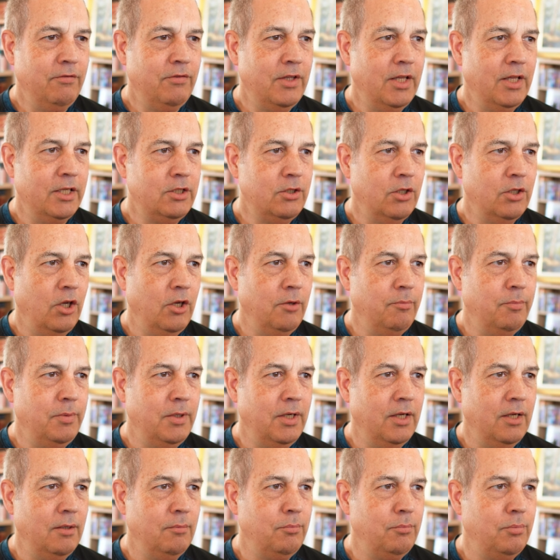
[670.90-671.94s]
for that to open
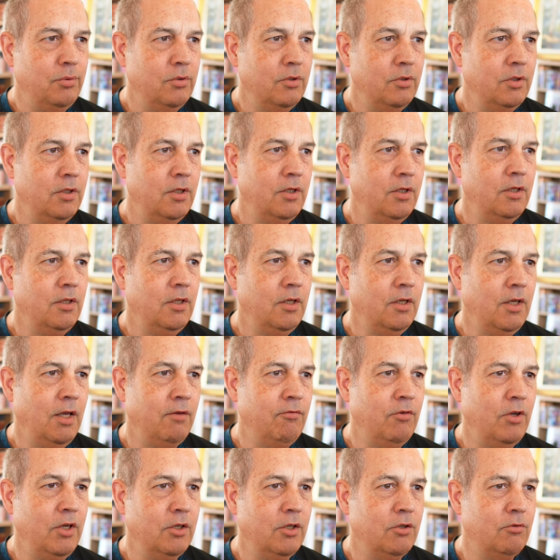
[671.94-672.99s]
up. Have
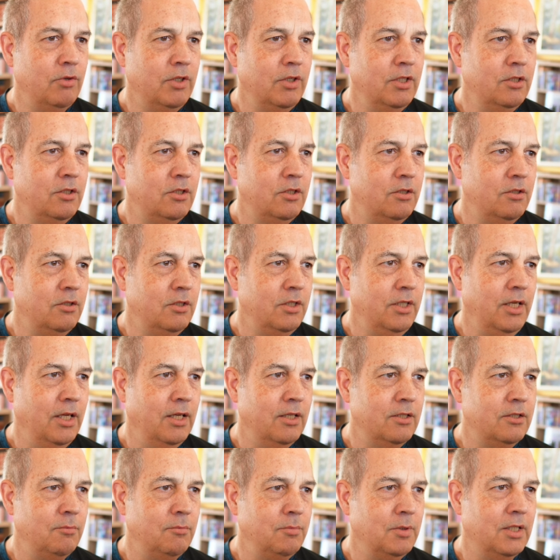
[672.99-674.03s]
I agreed?
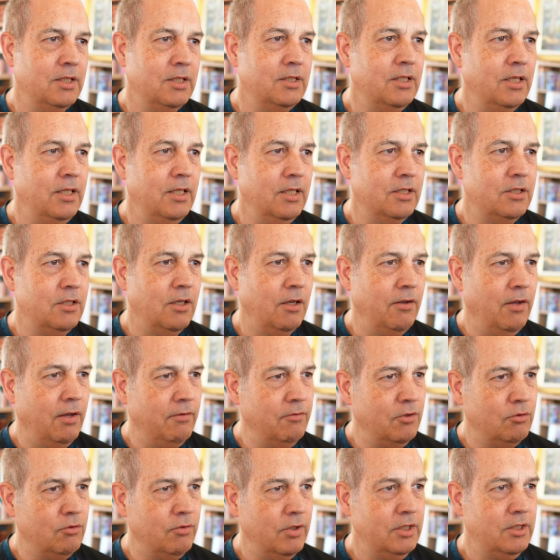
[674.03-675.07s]
Yes, I'm going to say yes, I have
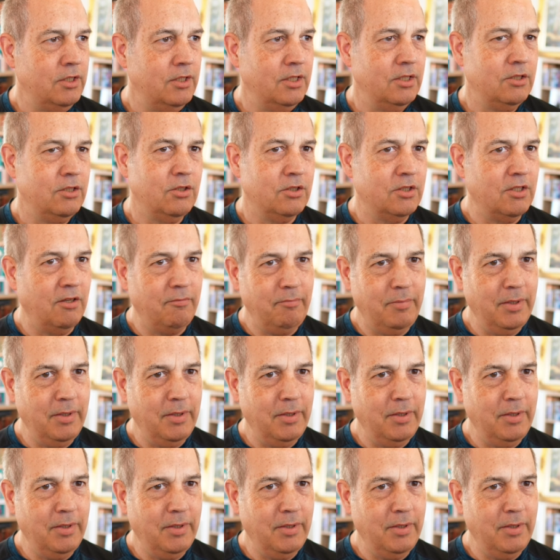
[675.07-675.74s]
agreed to this because I've